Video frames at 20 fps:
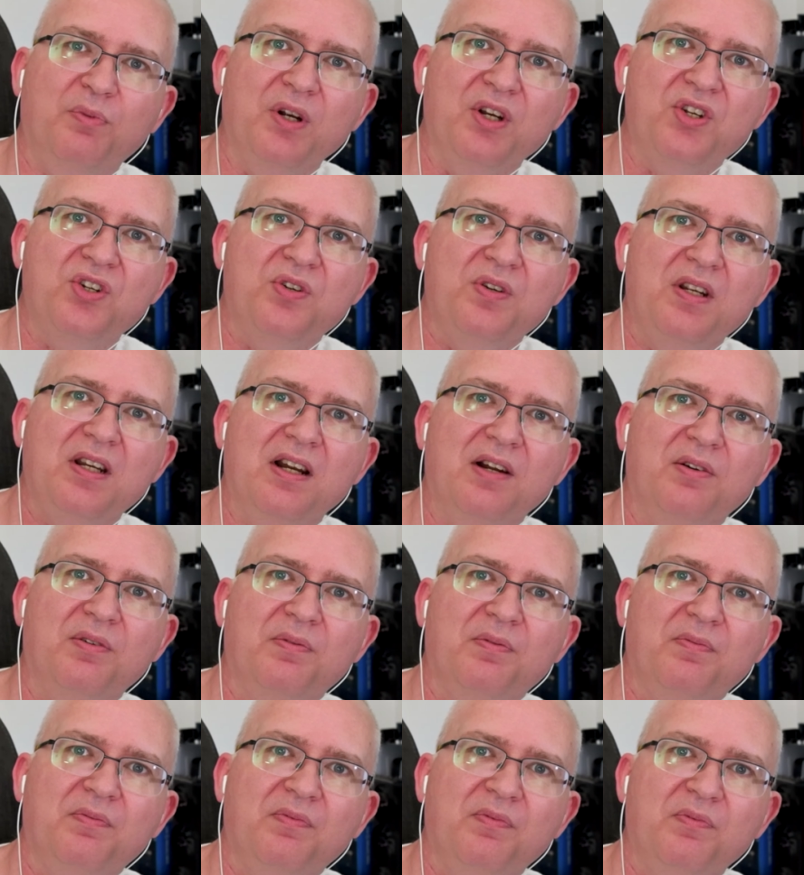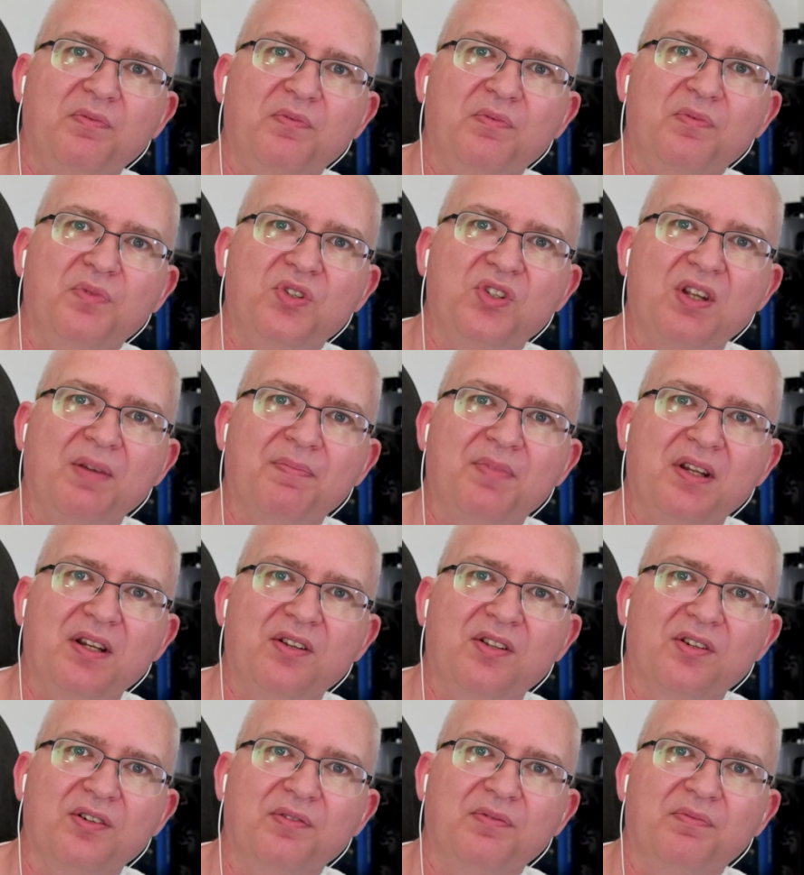which, you know, is
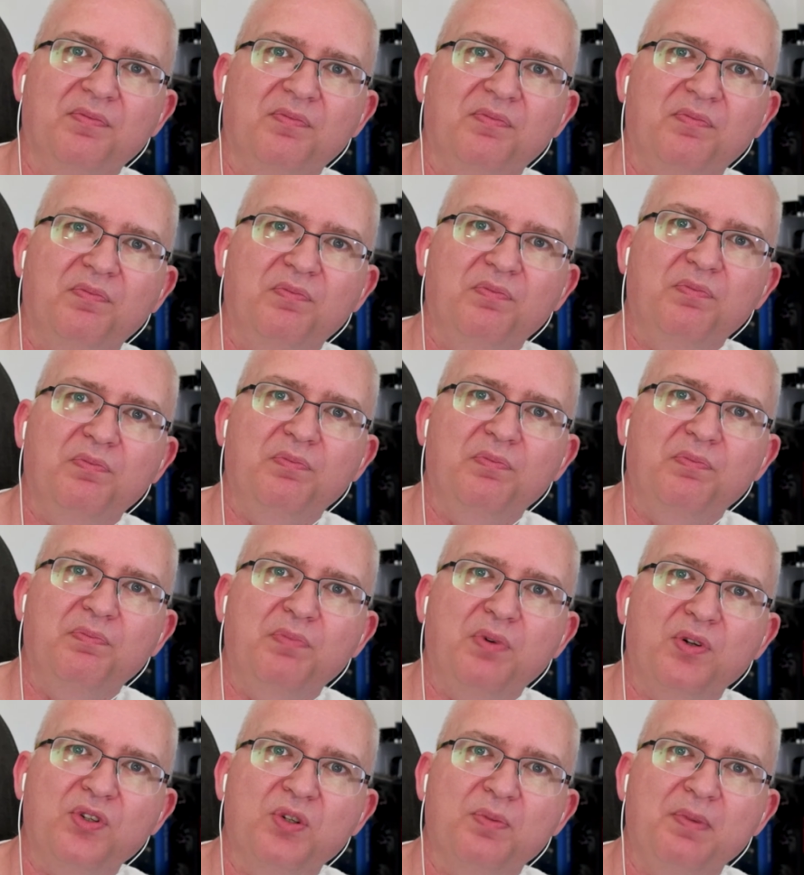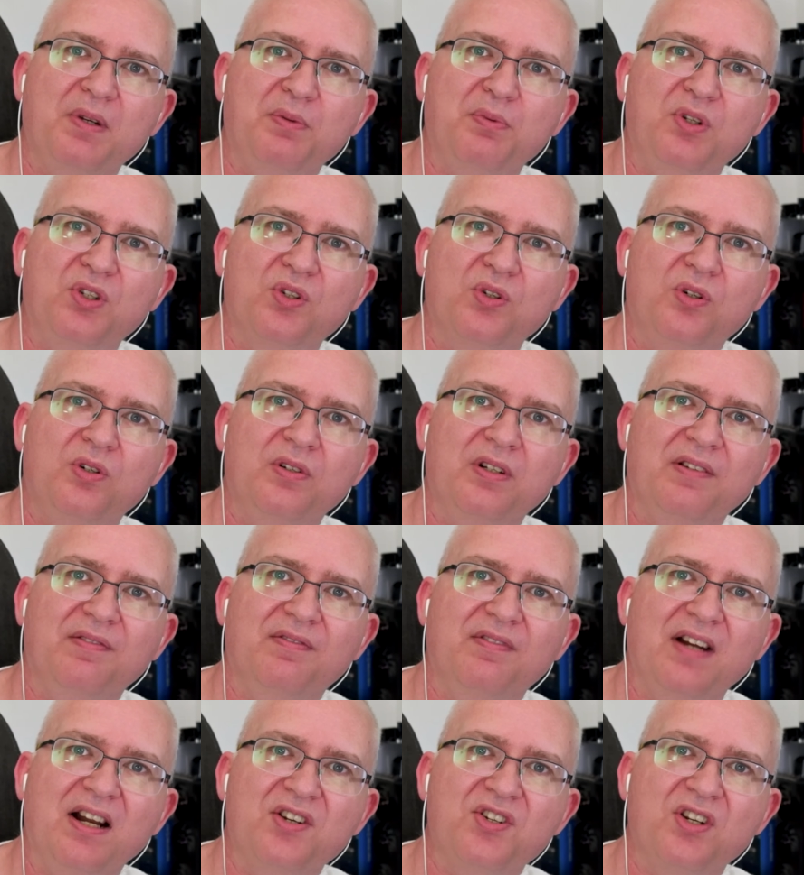something that possibly we saw
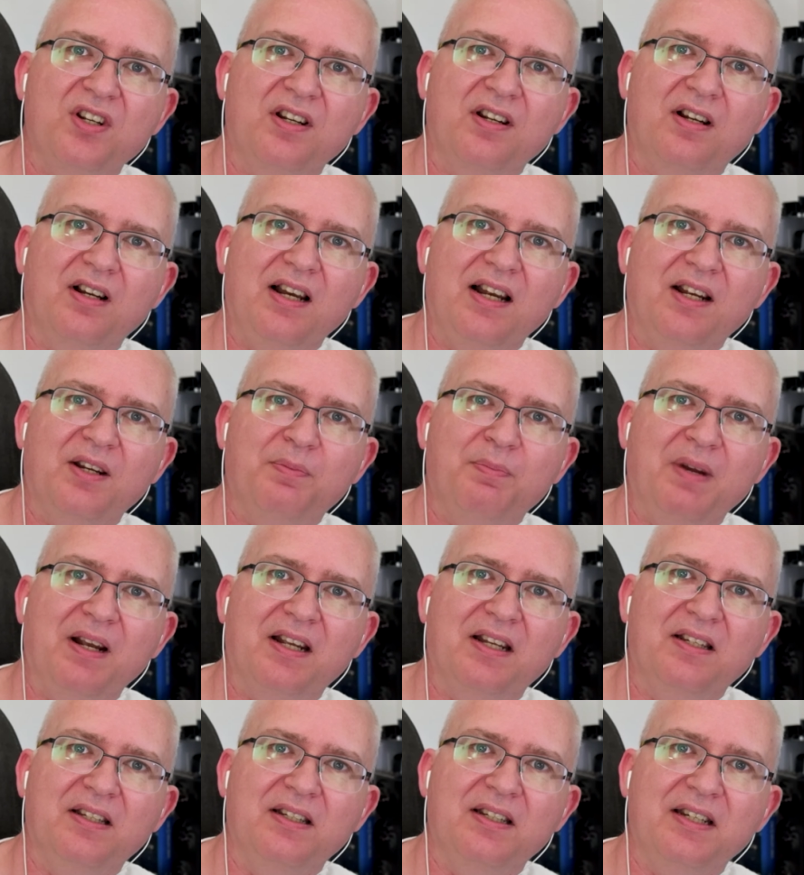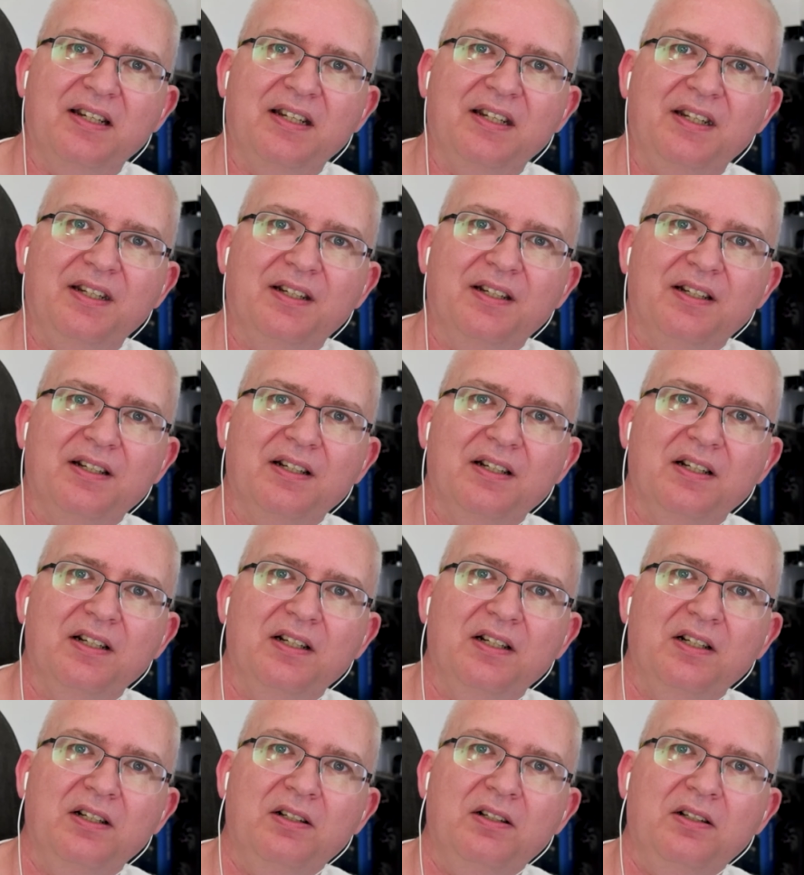in Ratchet and Clank back in the day. I think
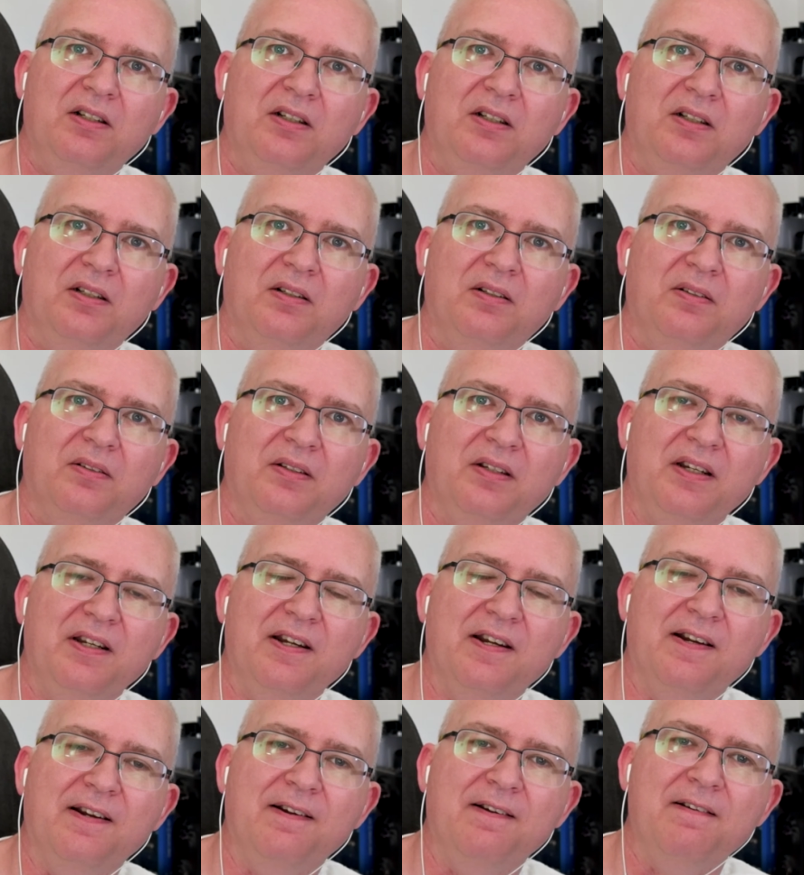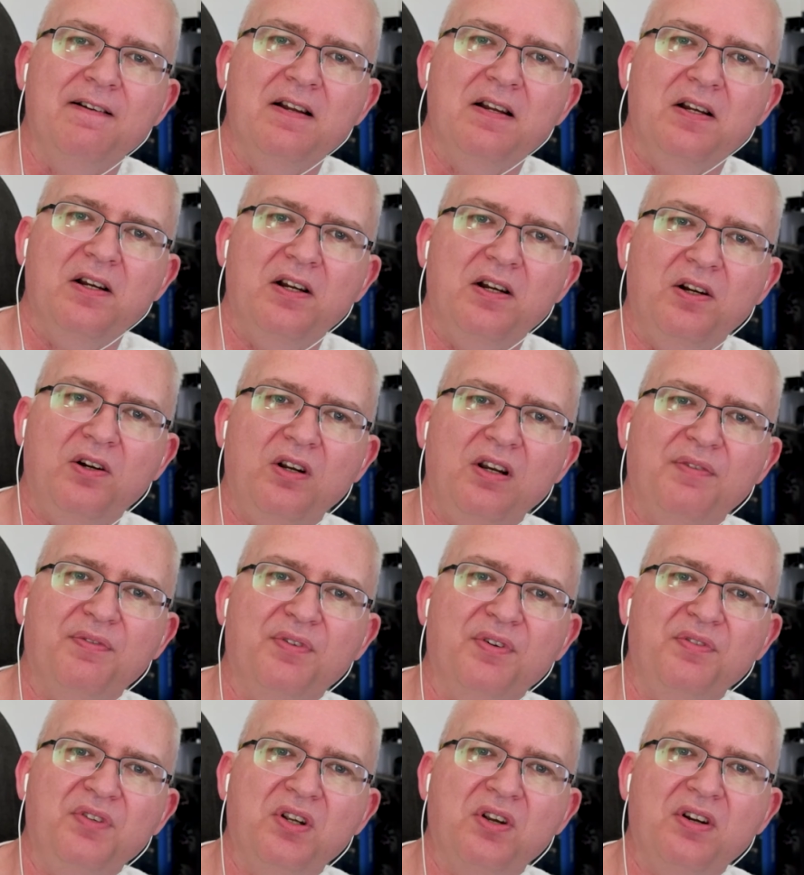so. Yeah. Uh,
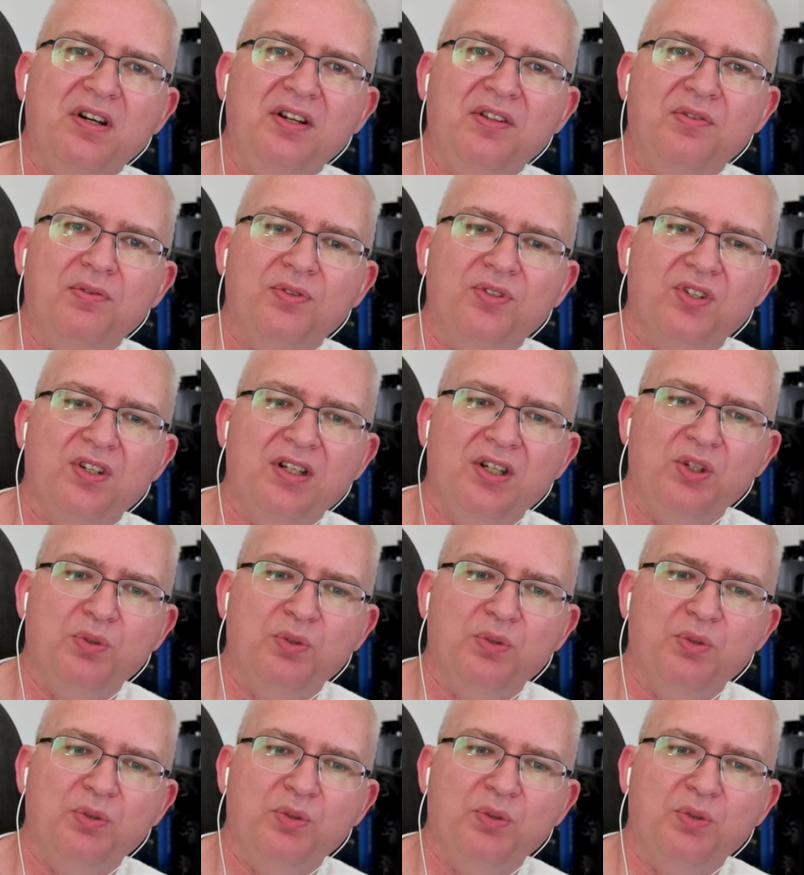Oliver, have you got any thoughts on